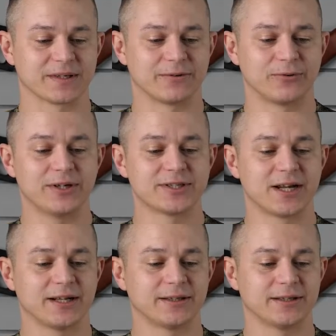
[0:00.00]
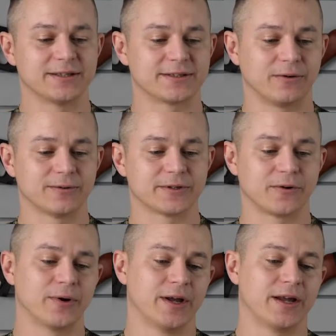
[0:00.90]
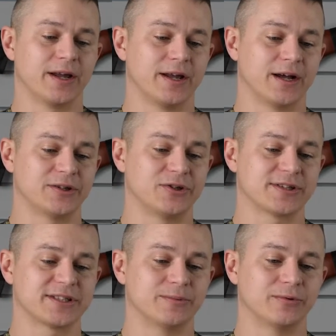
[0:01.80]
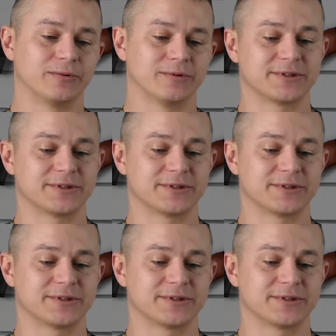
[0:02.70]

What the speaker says: rear sight is also adjustable,